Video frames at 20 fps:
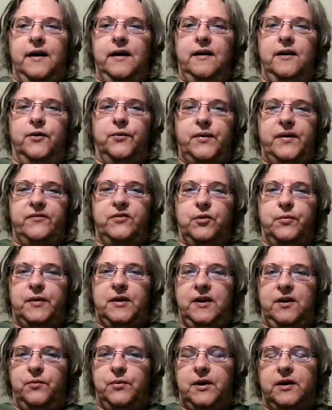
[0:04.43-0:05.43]
Hello
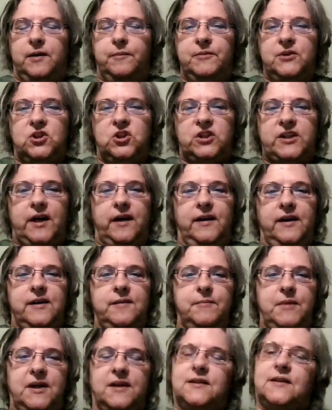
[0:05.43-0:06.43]
everyone and welcome to
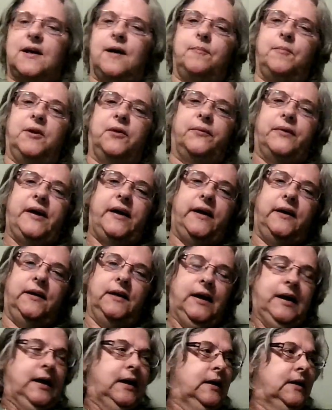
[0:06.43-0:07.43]
Chatelainmakes. I'm Lorraine.
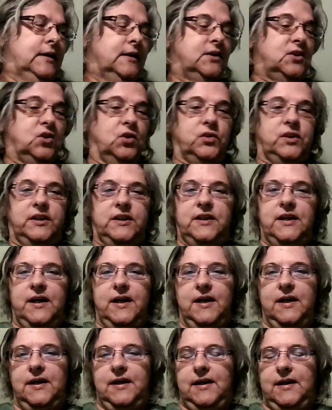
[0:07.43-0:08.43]
So
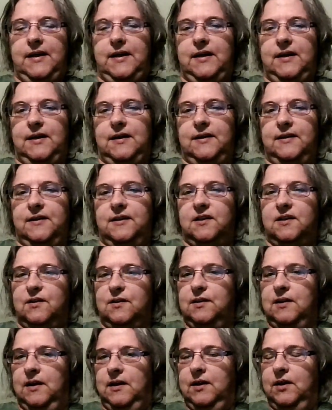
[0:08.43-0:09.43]
today
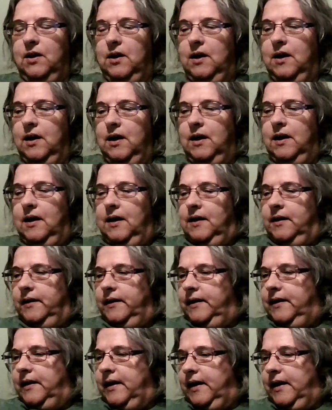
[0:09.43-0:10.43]
is
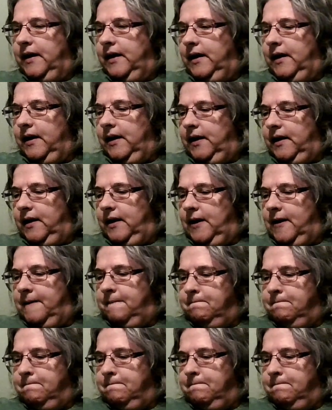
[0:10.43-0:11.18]
day